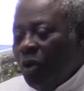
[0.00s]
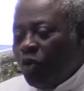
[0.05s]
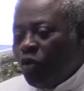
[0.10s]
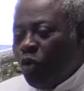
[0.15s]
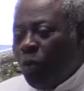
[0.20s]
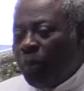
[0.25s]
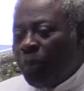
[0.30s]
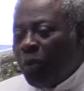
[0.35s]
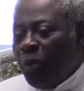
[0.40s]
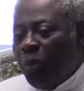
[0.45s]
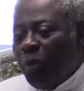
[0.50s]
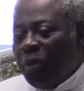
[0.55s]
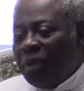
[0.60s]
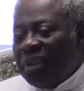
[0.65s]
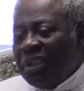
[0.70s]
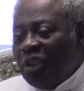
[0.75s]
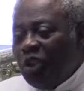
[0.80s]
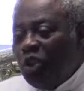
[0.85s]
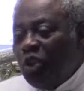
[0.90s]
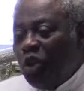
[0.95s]
to promote
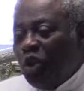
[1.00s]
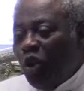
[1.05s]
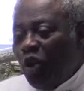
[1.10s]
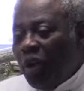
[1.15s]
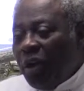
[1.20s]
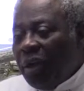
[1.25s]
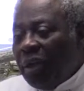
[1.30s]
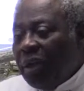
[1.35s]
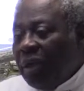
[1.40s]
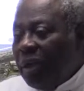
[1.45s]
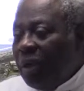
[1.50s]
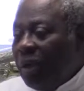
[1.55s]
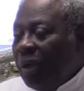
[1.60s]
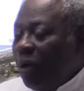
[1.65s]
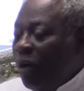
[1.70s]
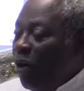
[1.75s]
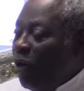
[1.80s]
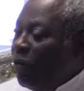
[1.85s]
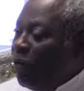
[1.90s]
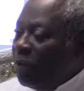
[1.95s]
the joy
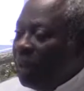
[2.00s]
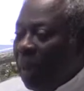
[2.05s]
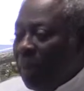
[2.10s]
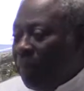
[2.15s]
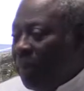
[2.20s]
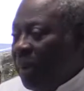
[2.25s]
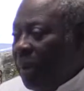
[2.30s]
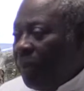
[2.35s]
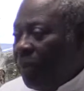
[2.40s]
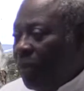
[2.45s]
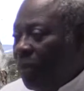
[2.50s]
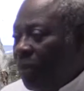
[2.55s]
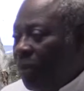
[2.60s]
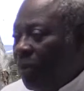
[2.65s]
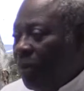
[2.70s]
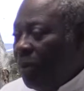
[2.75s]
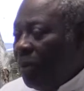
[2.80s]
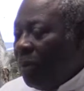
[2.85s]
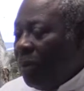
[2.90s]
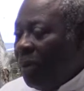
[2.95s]
of other people.
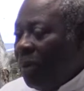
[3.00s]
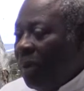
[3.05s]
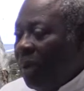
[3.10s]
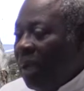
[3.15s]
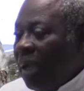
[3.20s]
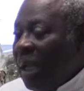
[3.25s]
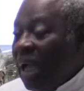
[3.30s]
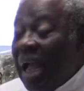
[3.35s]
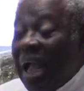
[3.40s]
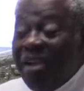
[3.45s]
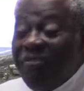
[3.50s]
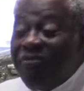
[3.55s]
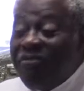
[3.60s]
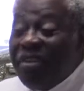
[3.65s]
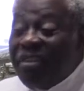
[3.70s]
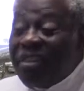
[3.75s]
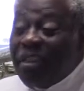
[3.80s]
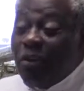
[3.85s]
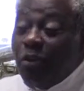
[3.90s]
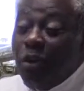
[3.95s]

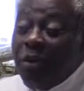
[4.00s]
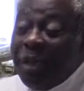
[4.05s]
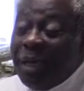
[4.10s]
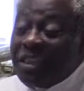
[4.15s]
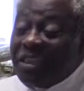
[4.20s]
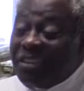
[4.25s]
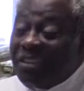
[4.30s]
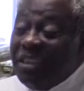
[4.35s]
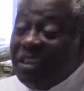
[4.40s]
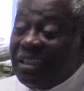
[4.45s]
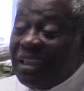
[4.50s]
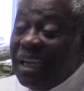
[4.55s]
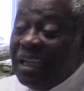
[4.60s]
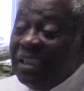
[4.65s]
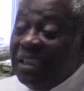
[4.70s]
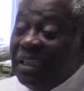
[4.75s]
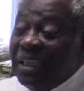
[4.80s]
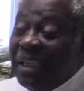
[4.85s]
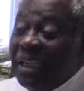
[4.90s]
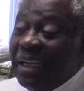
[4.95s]
Everything God has
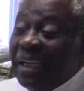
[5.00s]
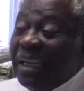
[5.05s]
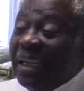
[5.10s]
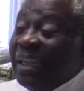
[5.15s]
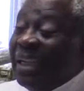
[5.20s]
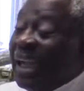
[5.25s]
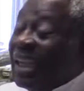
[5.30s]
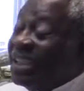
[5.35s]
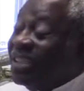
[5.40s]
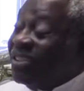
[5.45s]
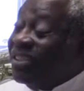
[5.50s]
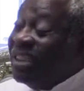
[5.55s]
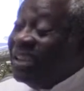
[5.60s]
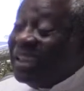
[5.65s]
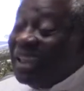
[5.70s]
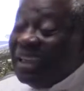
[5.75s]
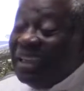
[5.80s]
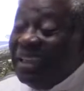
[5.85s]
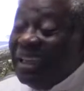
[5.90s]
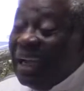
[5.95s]
created, He has
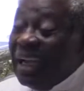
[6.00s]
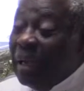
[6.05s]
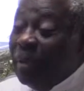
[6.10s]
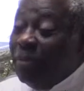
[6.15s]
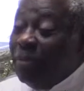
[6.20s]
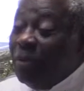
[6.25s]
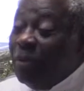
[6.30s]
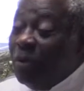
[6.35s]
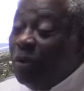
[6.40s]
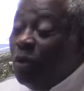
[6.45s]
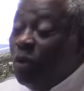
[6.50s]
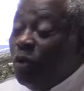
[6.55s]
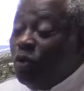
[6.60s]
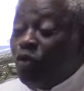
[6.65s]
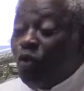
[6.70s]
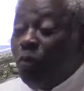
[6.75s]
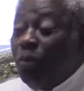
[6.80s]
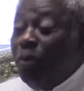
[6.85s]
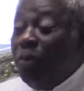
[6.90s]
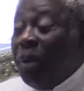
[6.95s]
created them
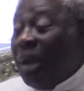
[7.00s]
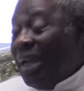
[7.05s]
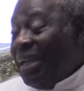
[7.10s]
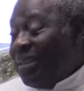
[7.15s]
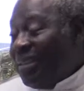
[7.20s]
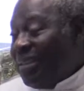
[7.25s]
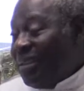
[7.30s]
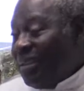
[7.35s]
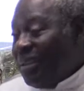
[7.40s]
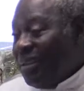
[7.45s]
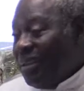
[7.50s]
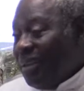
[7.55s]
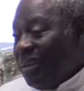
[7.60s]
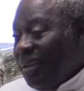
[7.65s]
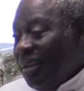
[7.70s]
to bless.